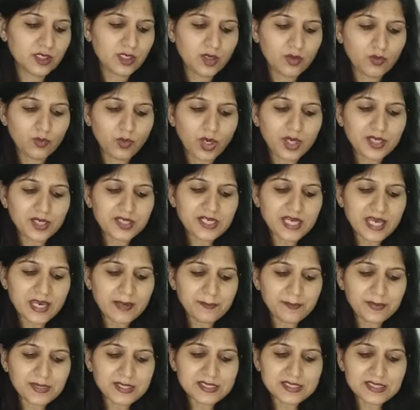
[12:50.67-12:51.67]
What
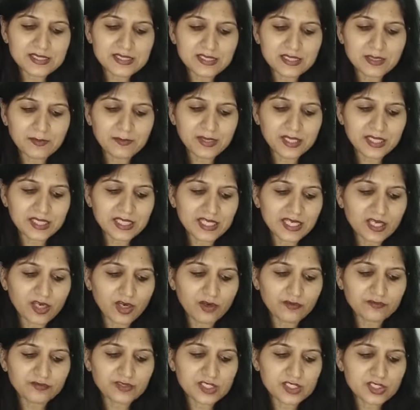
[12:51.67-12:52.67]
happens in the beginning
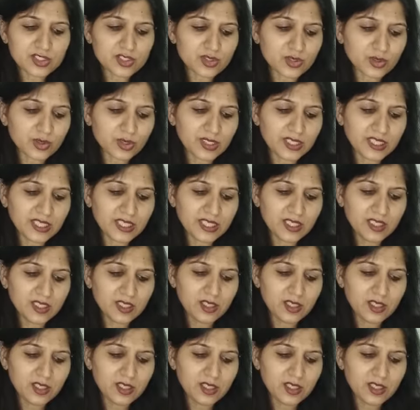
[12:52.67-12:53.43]
of the story?